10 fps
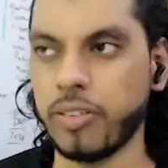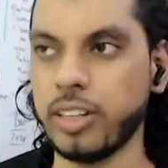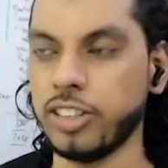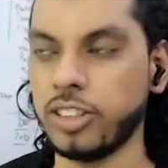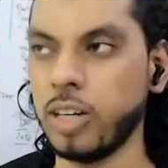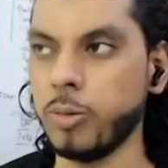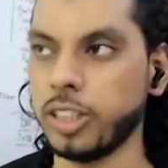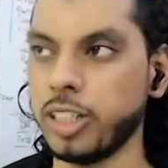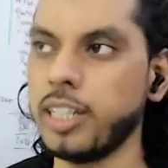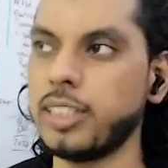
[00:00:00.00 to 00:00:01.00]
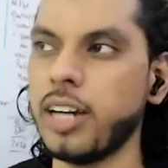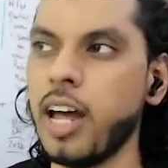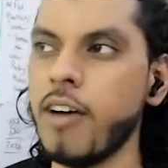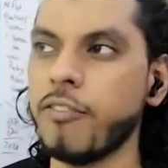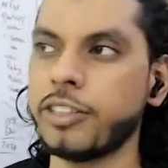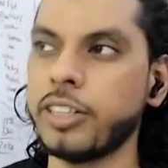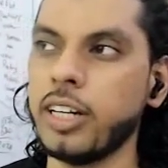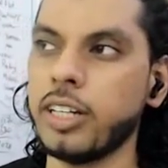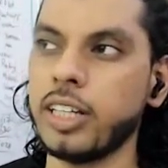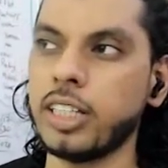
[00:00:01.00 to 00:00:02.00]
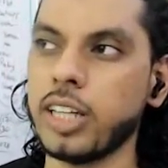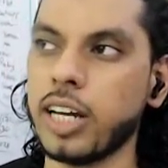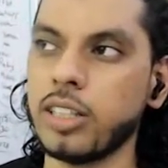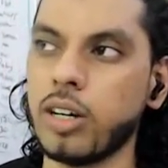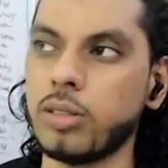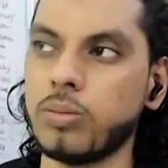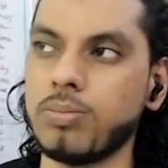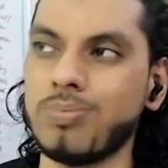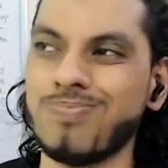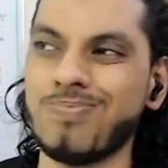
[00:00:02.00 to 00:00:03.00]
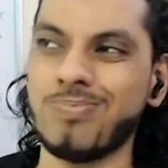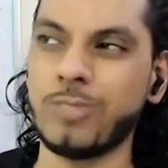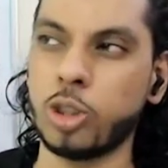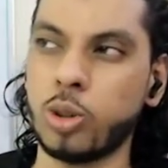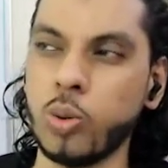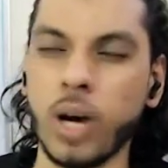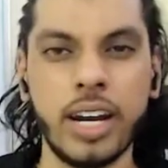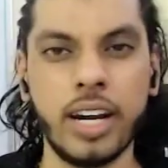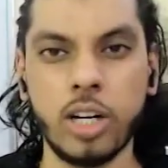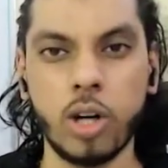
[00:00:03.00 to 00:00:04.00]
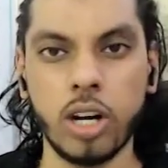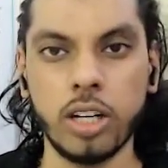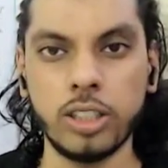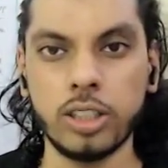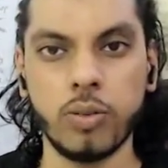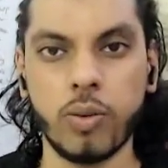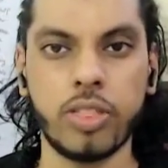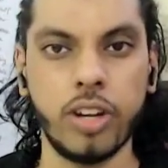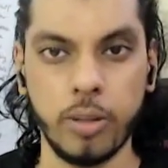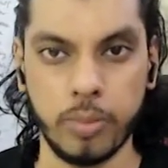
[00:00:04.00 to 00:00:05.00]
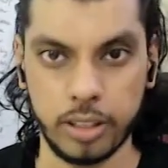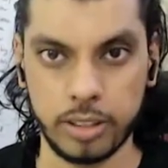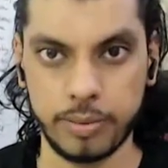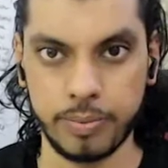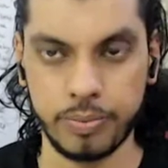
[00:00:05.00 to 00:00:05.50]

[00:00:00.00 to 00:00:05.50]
friends recently visited, and he said, Fazal, they charge $200 for 30 minutes.